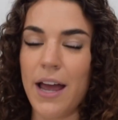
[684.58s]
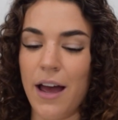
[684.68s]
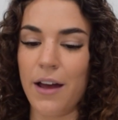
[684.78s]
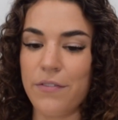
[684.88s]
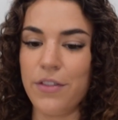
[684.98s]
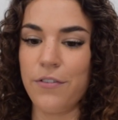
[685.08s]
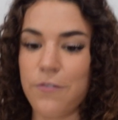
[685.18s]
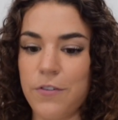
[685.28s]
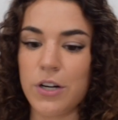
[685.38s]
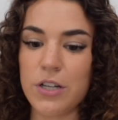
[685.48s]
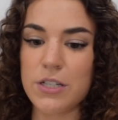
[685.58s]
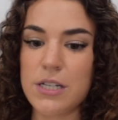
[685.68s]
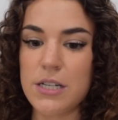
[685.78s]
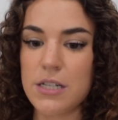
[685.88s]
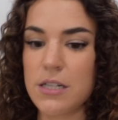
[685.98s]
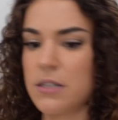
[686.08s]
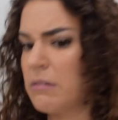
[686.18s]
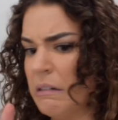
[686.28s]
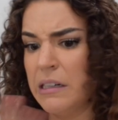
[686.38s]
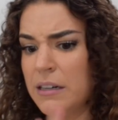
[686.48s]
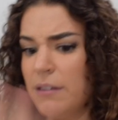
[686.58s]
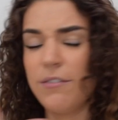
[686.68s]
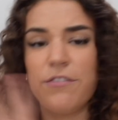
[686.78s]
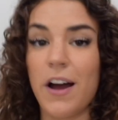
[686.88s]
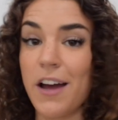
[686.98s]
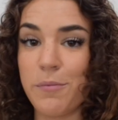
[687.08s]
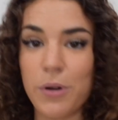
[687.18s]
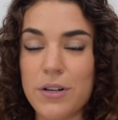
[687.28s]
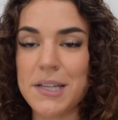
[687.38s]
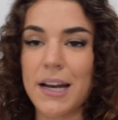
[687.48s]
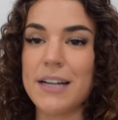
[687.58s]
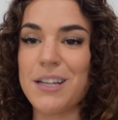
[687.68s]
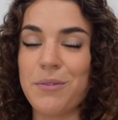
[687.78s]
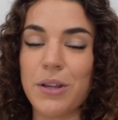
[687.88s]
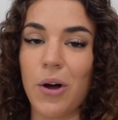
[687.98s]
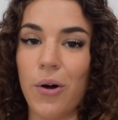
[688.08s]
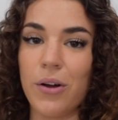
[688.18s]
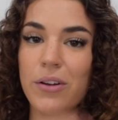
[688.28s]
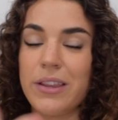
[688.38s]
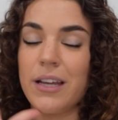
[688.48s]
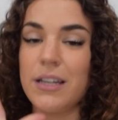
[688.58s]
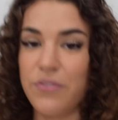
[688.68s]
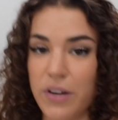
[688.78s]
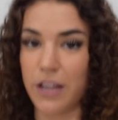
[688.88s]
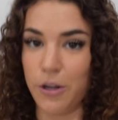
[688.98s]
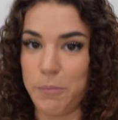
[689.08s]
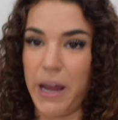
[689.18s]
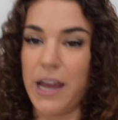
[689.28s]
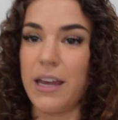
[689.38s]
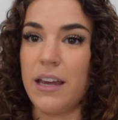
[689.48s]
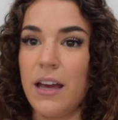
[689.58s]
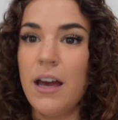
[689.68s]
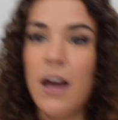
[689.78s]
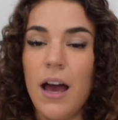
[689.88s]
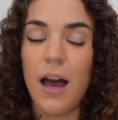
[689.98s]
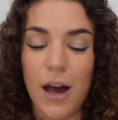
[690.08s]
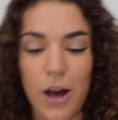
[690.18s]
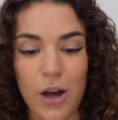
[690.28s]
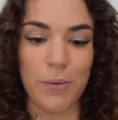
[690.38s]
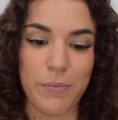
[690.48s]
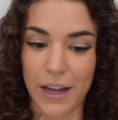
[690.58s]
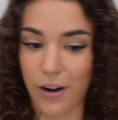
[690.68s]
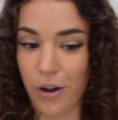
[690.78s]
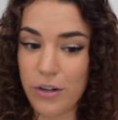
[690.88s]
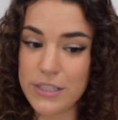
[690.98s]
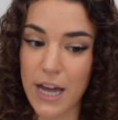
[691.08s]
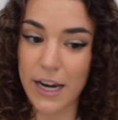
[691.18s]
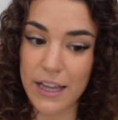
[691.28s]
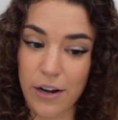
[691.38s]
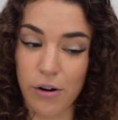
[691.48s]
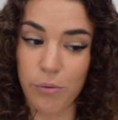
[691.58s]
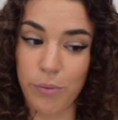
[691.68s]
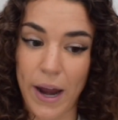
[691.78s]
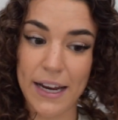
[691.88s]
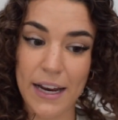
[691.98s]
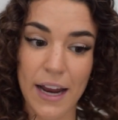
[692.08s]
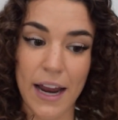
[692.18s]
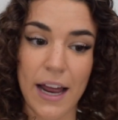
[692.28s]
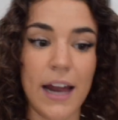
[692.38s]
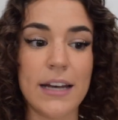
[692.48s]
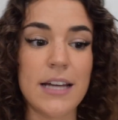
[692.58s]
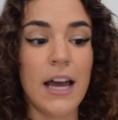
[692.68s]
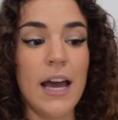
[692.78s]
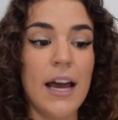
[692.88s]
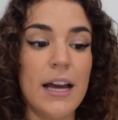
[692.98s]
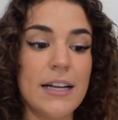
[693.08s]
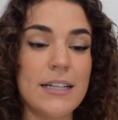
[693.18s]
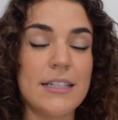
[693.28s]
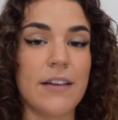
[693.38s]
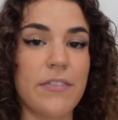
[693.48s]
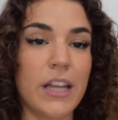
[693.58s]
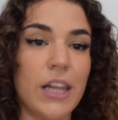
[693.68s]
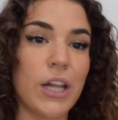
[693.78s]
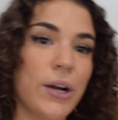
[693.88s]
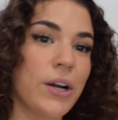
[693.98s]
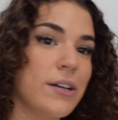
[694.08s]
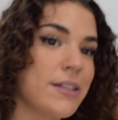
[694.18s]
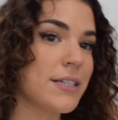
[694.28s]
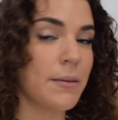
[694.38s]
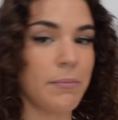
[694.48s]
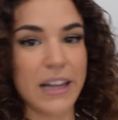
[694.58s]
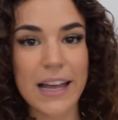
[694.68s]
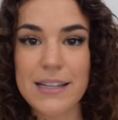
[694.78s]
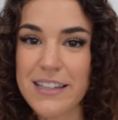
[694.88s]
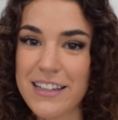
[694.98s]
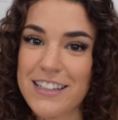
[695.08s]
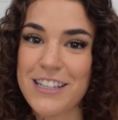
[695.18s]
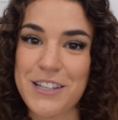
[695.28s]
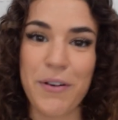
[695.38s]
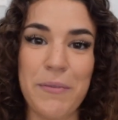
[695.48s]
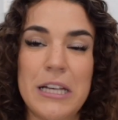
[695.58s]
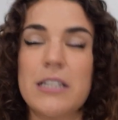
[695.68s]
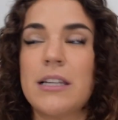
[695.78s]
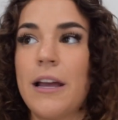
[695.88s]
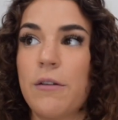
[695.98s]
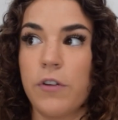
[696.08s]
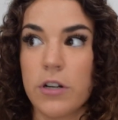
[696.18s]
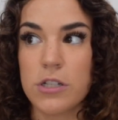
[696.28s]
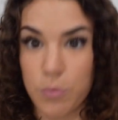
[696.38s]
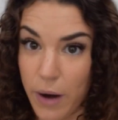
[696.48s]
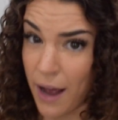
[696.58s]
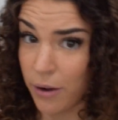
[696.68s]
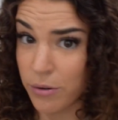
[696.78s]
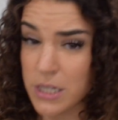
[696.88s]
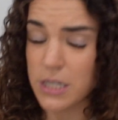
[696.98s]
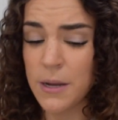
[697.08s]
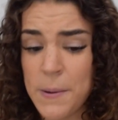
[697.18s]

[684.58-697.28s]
I have the first 5 books that I did with all the different colored paint. They are all done and they're all ready, and definitely learned some lessons from this like first round